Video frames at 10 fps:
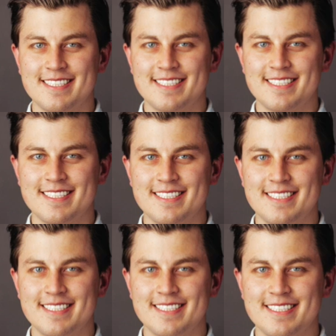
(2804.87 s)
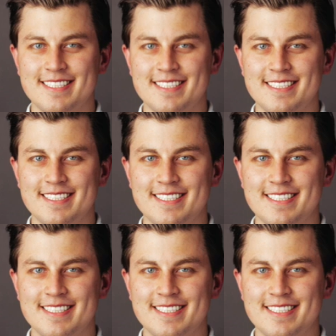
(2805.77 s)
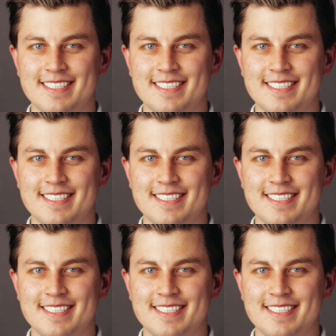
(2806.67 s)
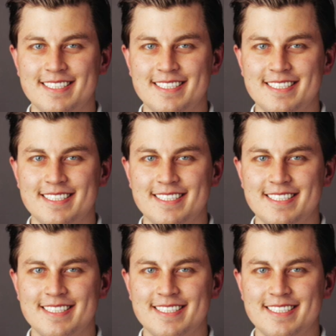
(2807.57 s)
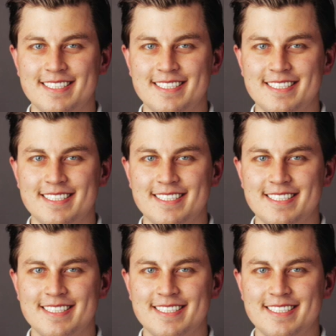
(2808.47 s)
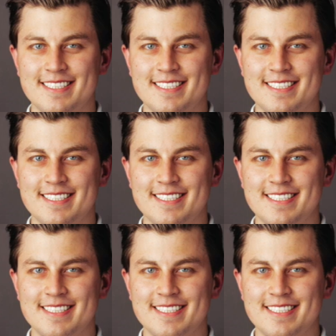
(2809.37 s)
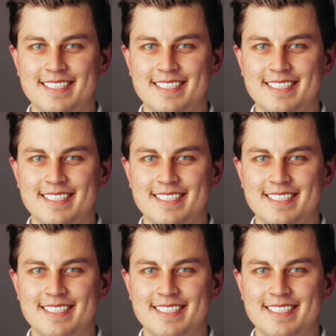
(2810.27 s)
This person isn't speaking.